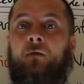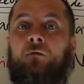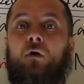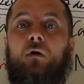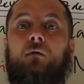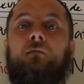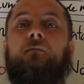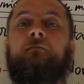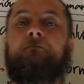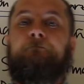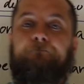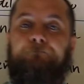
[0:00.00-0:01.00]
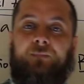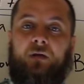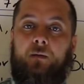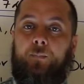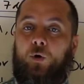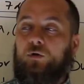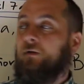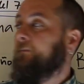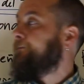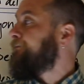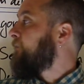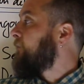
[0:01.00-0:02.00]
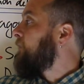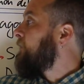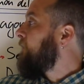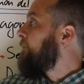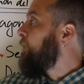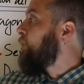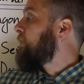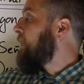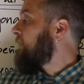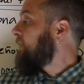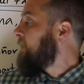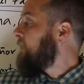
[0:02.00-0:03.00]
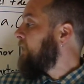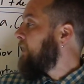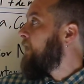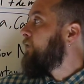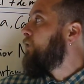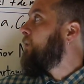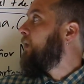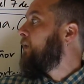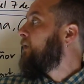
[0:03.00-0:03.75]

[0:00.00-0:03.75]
So, important. Portátil, arroba.